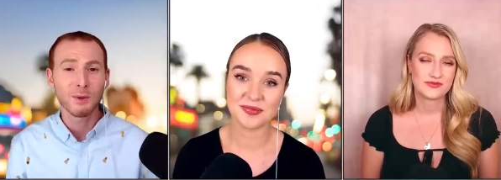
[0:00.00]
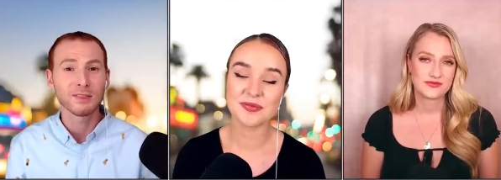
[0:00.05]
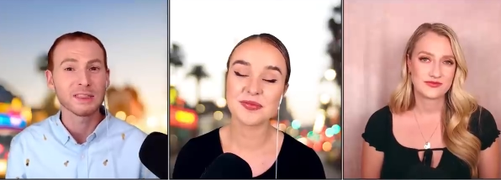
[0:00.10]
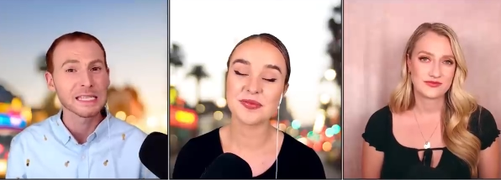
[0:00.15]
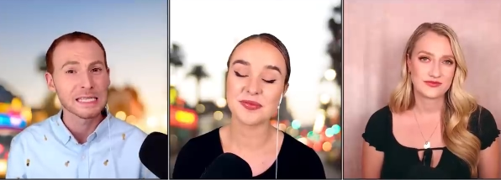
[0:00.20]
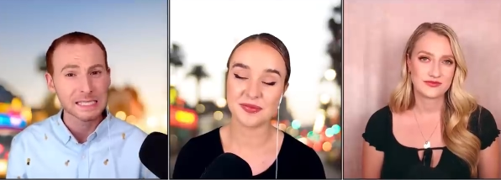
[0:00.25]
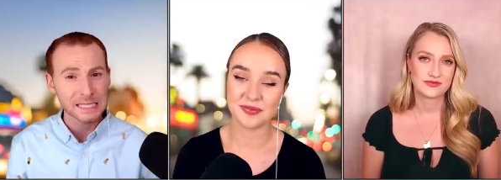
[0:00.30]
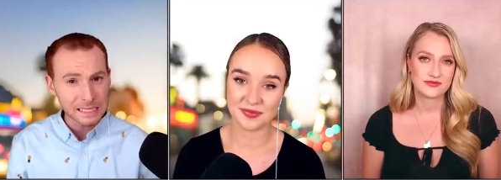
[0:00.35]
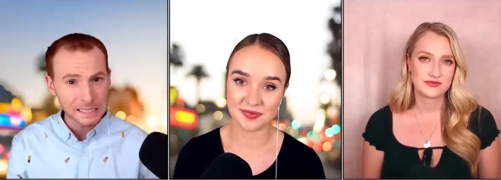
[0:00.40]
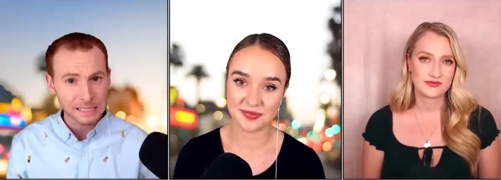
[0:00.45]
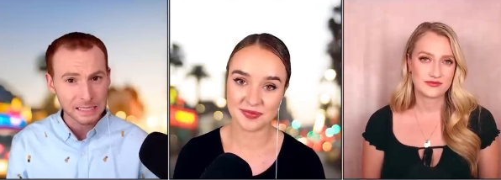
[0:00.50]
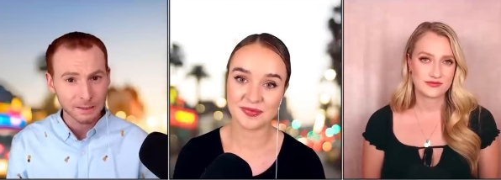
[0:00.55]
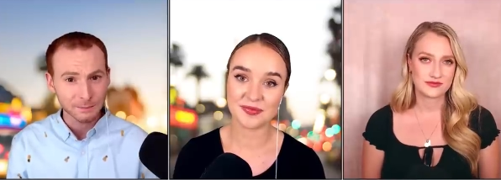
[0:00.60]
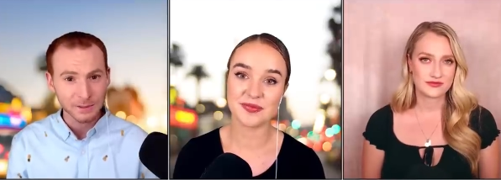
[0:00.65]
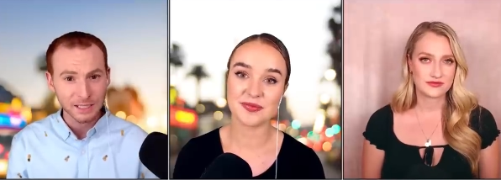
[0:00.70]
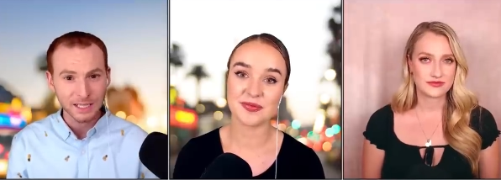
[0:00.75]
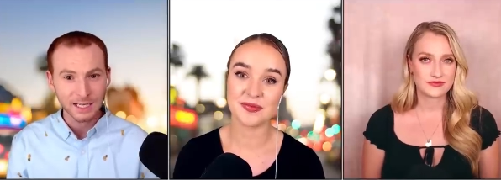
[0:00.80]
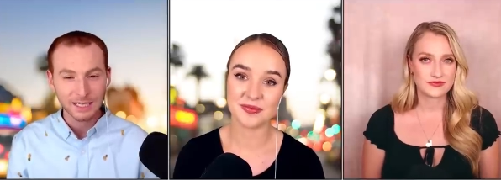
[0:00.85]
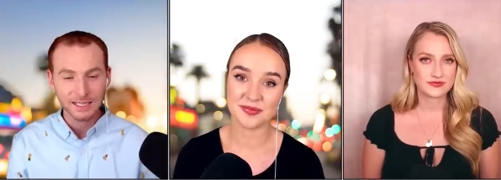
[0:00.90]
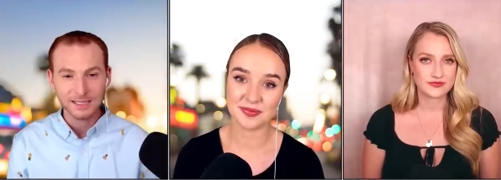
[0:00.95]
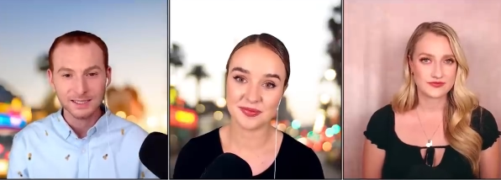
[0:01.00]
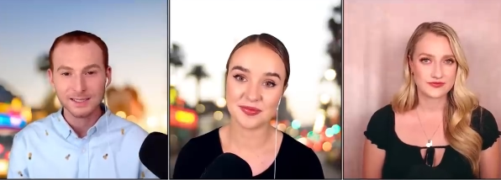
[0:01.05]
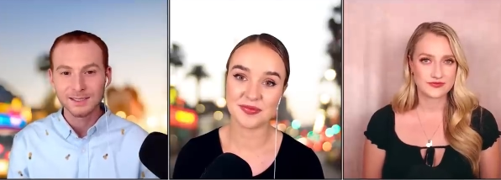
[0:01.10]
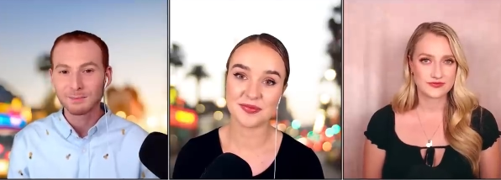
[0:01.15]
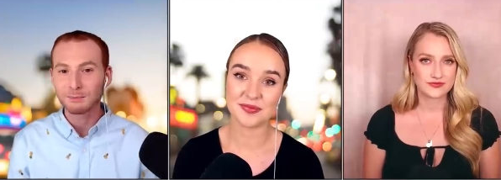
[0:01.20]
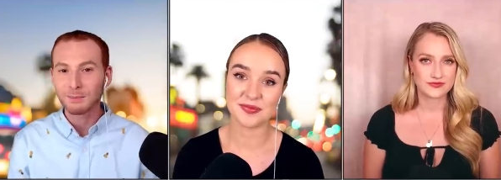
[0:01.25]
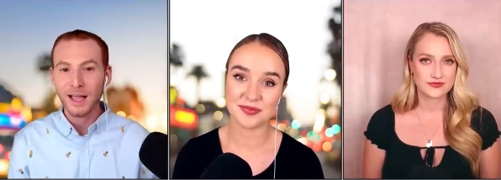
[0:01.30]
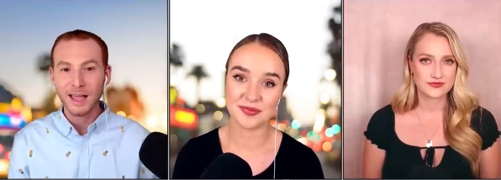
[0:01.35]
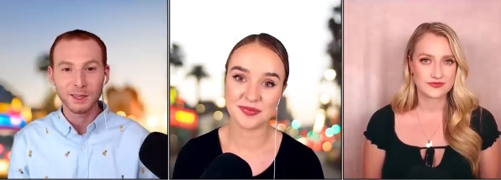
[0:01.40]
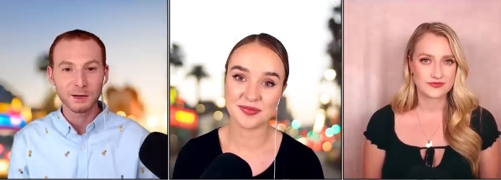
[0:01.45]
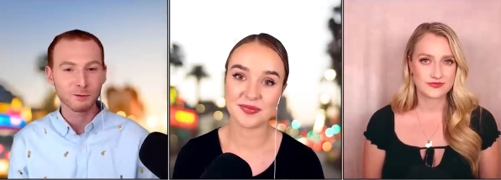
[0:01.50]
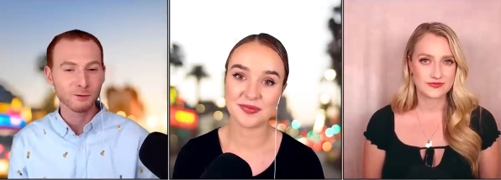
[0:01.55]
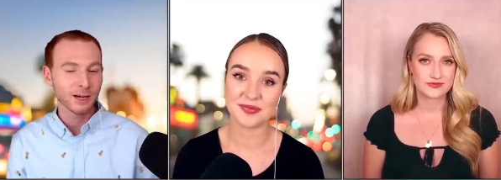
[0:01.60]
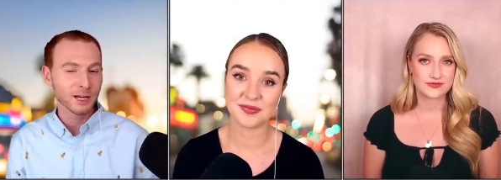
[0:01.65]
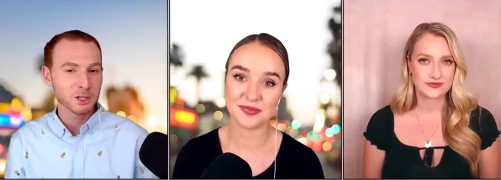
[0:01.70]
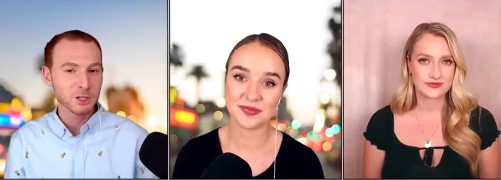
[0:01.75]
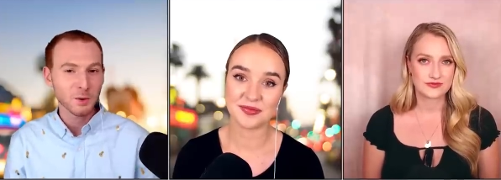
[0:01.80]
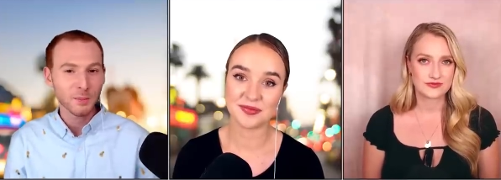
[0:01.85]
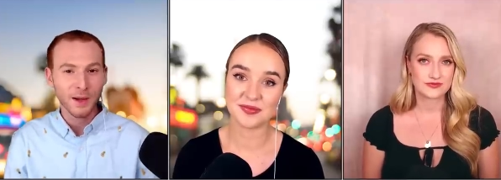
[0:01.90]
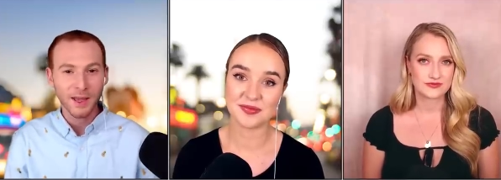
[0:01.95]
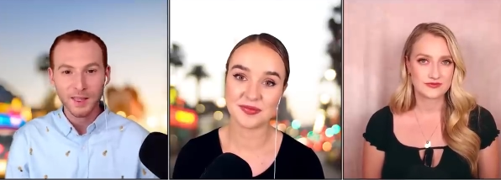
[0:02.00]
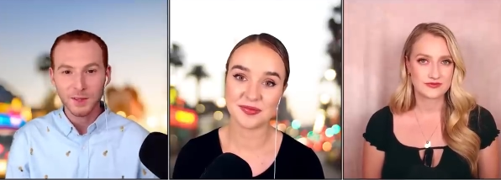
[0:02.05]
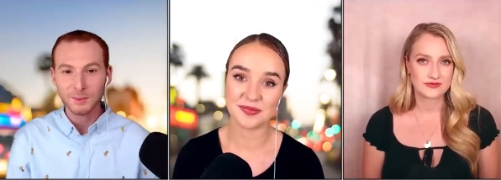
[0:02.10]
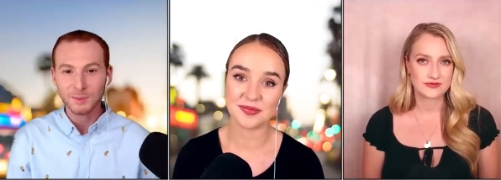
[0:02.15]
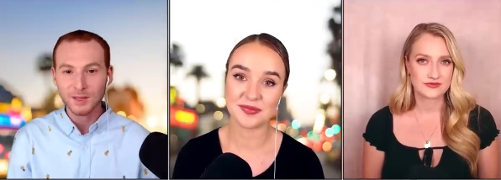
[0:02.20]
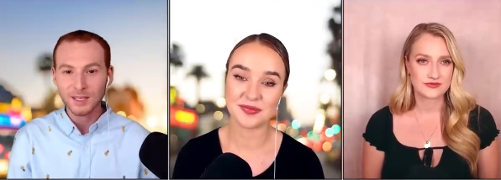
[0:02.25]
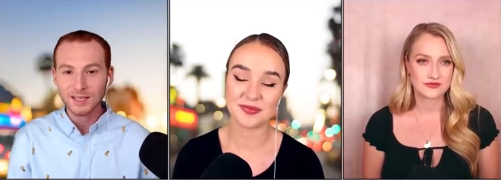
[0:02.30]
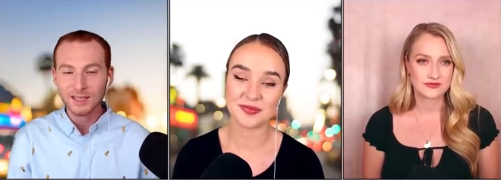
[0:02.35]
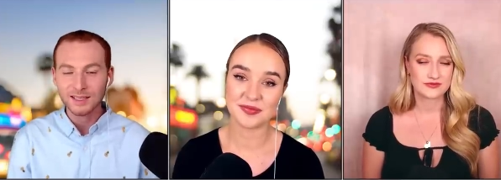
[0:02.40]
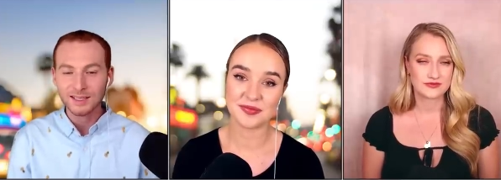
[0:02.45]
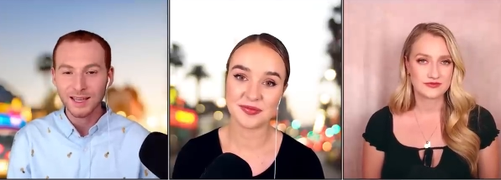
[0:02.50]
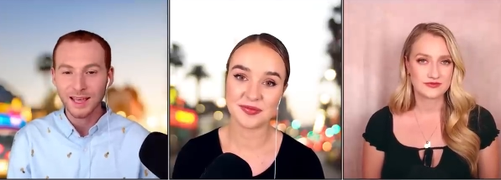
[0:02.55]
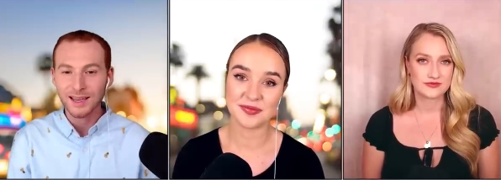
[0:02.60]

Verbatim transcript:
Speaker 1: up on the season because Pilot Rachel, Pilot Pete,